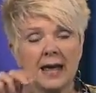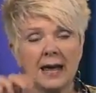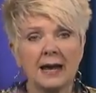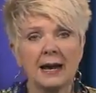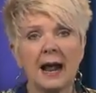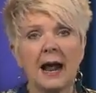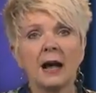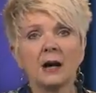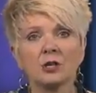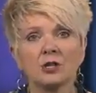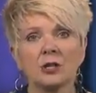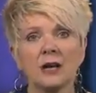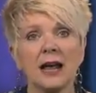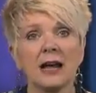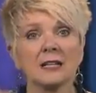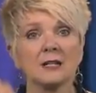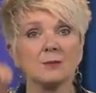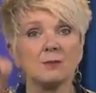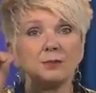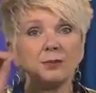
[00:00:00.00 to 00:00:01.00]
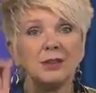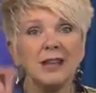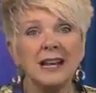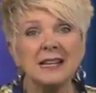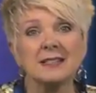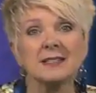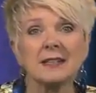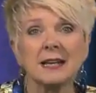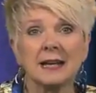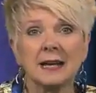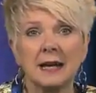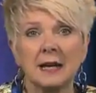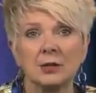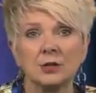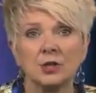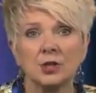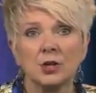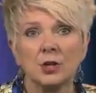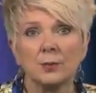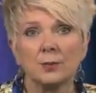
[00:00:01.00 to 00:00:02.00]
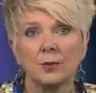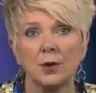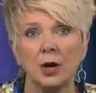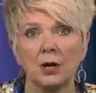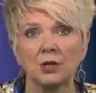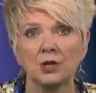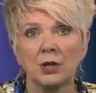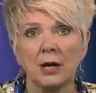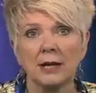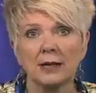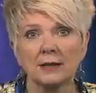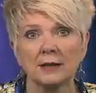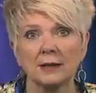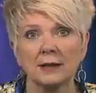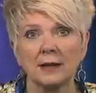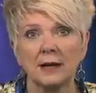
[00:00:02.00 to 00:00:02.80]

It actually adds blessing into your project.